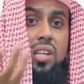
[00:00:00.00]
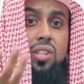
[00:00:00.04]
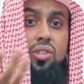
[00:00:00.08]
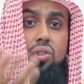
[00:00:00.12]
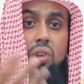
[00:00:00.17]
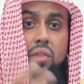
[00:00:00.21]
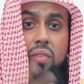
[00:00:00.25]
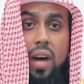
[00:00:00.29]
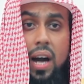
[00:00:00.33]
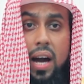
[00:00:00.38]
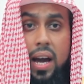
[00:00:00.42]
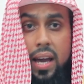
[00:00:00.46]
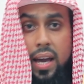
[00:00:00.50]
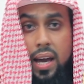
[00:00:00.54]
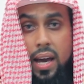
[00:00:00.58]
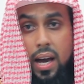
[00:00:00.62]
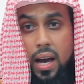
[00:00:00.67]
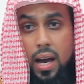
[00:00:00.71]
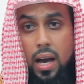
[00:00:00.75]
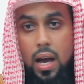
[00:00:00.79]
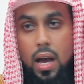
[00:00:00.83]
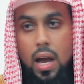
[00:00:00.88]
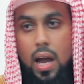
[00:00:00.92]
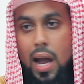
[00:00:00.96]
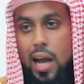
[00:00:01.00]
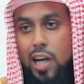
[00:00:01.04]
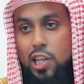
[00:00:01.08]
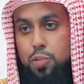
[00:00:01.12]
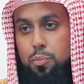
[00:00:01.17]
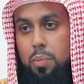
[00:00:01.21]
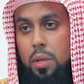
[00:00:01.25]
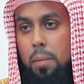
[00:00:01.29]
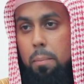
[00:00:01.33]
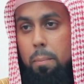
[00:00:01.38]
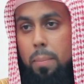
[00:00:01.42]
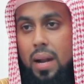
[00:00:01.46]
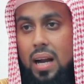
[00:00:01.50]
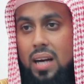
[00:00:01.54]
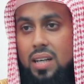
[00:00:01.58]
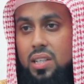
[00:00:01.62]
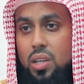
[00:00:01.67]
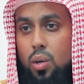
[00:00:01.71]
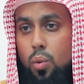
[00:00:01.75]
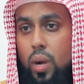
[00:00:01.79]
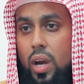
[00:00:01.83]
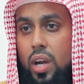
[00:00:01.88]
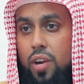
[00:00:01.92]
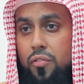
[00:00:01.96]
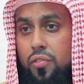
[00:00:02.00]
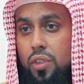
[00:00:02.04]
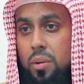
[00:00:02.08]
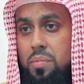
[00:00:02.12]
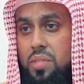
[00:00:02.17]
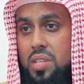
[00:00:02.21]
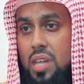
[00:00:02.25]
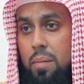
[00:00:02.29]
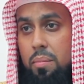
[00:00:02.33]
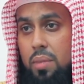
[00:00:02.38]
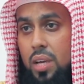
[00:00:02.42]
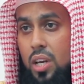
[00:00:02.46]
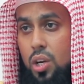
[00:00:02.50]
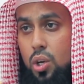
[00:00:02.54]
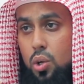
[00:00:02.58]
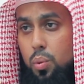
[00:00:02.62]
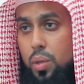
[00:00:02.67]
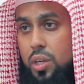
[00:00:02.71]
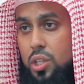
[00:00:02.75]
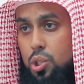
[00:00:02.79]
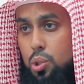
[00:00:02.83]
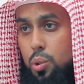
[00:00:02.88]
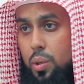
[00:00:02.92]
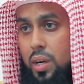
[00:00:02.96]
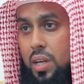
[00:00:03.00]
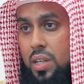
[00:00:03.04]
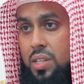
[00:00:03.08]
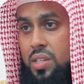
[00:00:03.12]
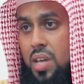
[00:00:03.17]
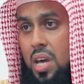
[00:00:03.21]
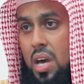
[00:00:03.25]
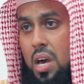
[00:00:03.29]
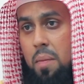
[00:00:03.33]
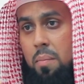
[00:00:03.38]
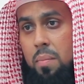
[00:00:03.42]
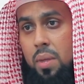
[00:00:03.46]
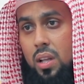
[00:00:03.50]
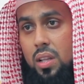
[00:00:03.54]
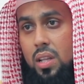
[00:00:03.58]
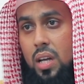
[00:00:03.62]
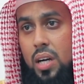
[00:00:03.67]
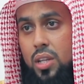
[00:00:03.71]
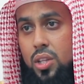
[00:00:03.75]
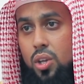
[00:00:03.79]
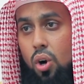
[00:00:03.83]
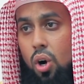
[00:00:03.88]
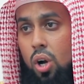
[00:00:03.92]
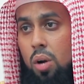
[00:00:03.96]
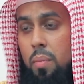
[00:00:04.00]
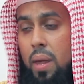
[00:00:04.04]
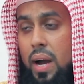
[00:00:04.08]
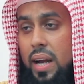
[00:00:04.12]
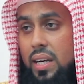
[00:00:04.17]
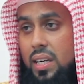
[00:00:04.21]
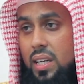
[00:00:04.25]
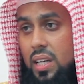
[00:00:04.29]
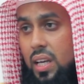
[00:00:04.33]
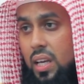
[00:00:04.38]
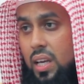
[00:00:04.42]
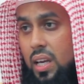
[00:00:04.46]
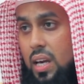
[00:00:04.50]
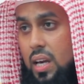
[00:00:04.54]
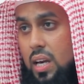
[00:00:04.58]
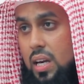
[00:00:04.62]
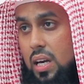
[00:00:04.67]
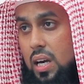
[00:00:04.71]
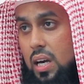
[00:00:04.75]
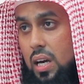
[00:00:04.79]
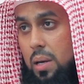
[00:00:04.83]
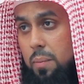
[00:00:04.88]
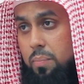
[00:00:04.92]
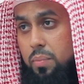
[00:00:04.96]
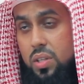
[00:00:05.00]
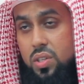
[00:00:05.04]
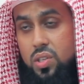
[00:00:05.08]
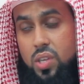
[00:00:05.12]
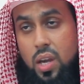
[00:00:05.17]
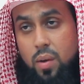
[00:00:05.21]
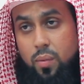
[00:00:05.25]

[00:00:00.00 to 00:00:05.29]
sense of haya has been plucked away from some individuals. May Allah the Almighty uh,